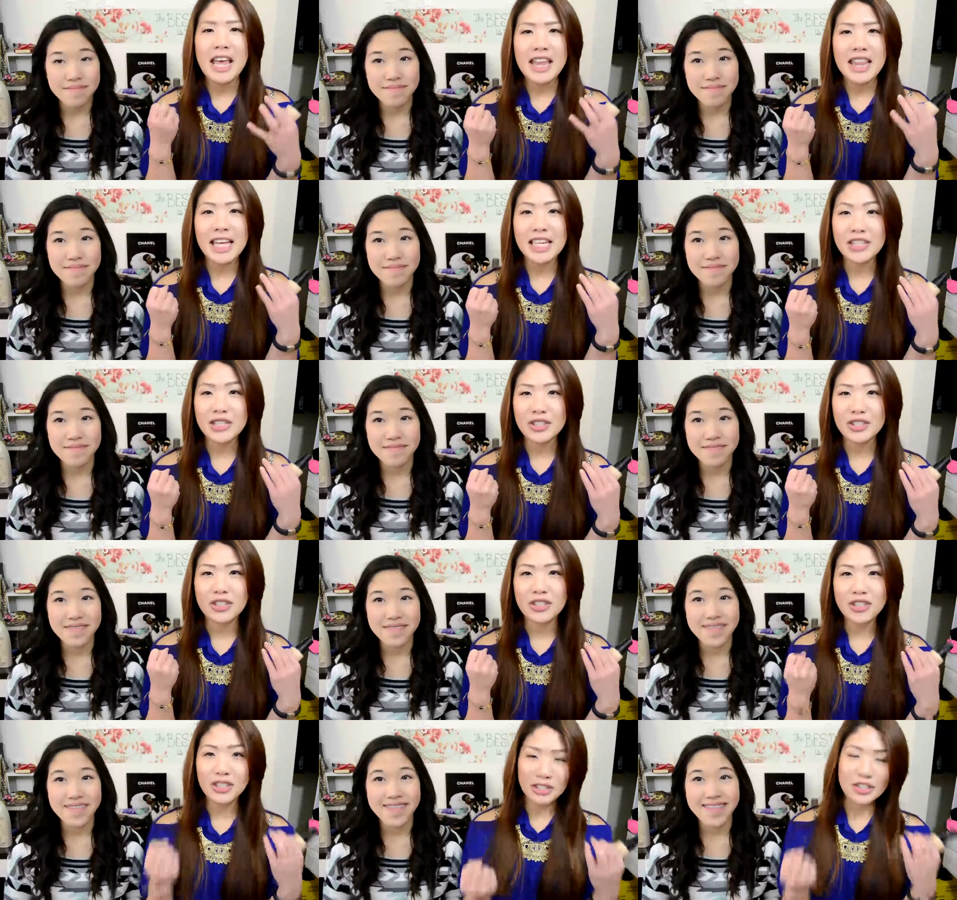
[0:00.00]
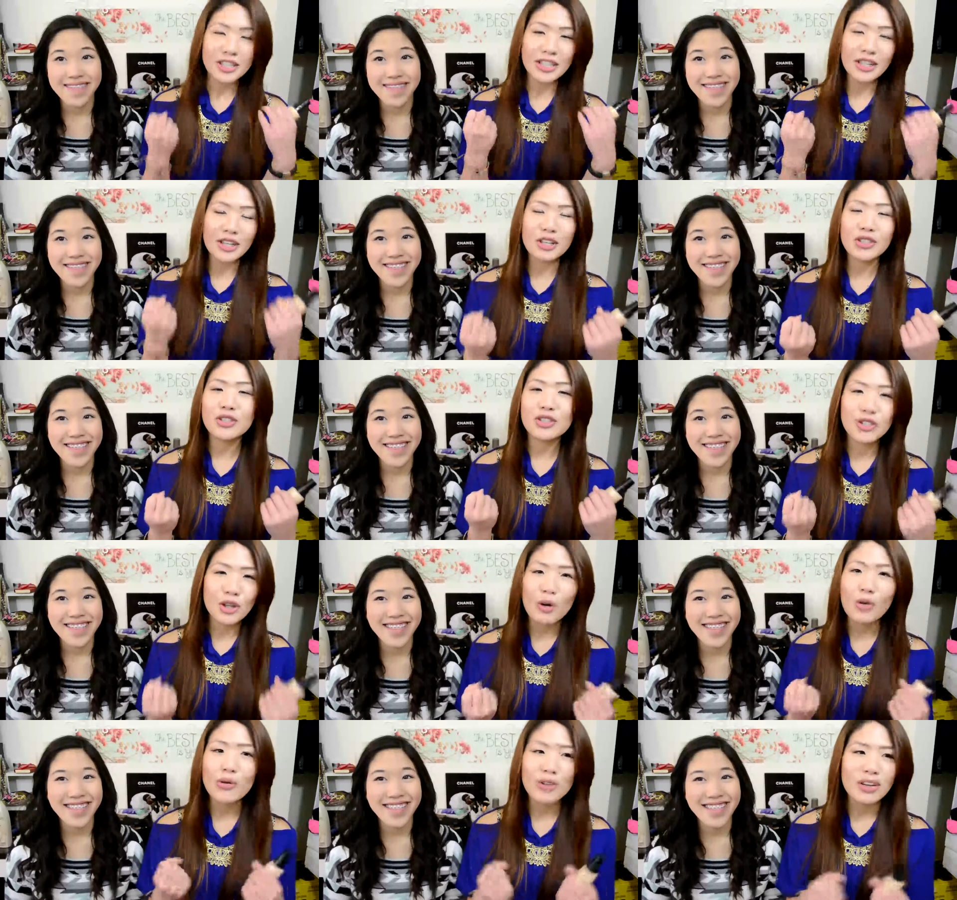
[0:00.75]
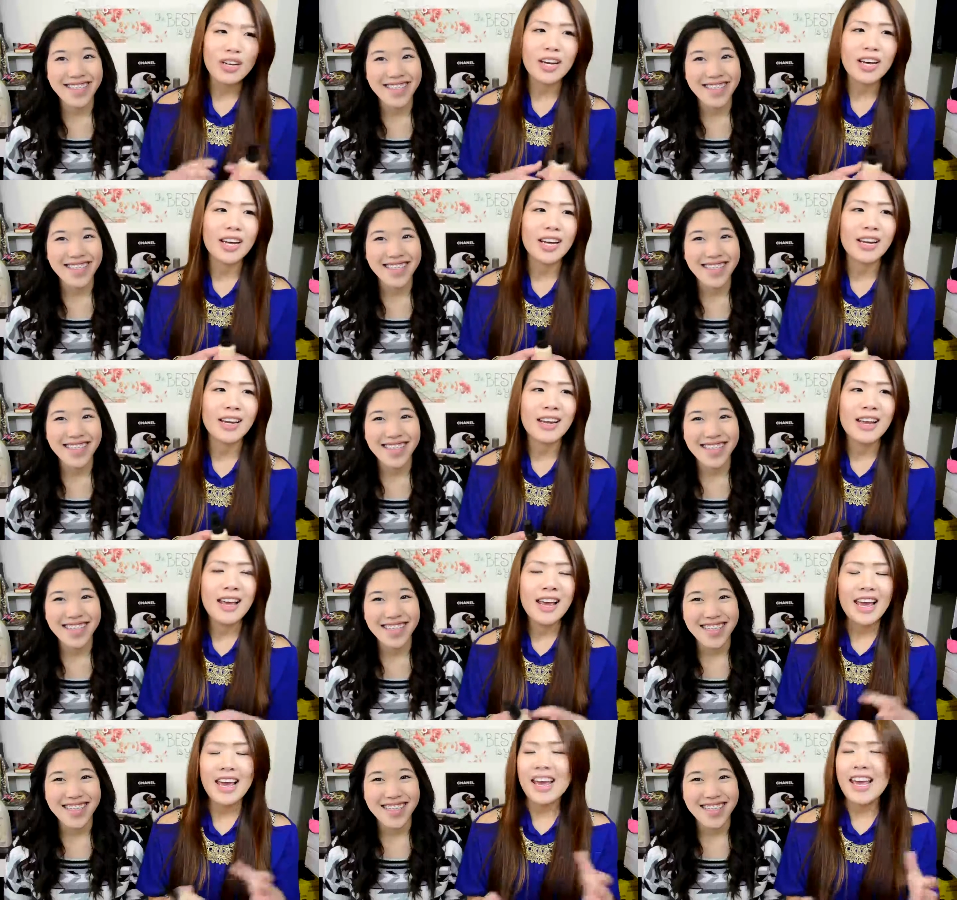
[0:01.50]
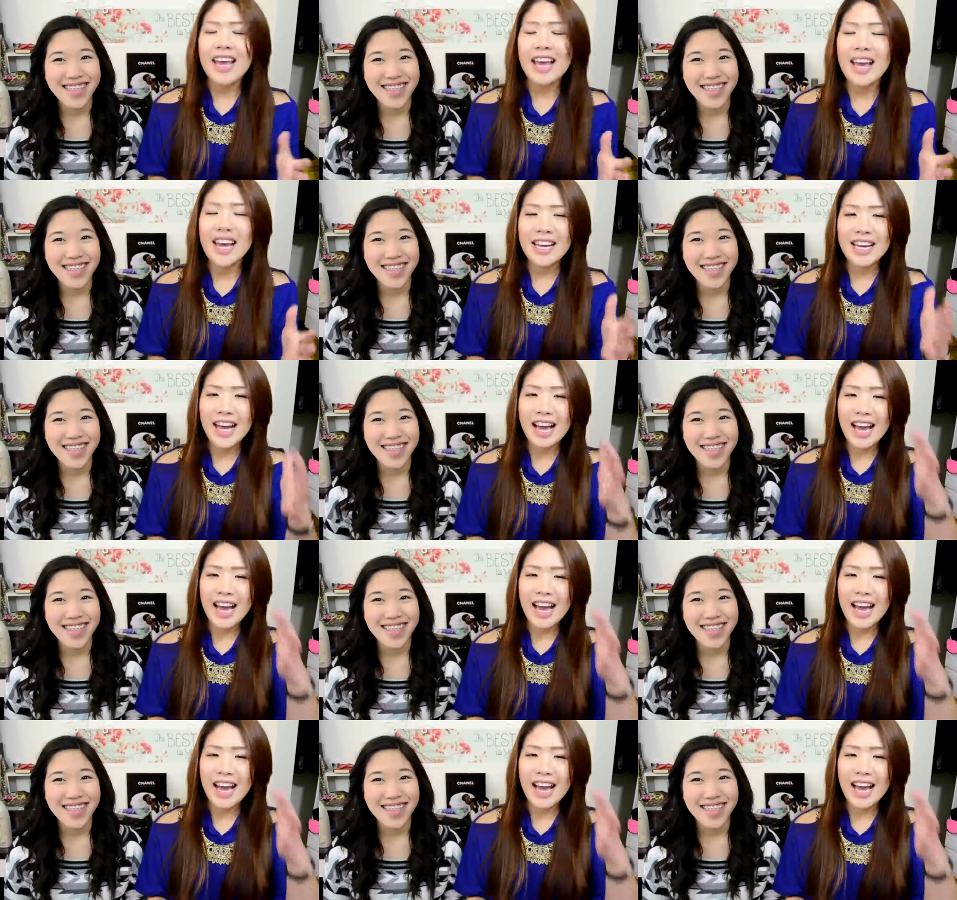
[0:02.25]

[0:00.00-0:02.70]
Speaker 1: it just looks so good. And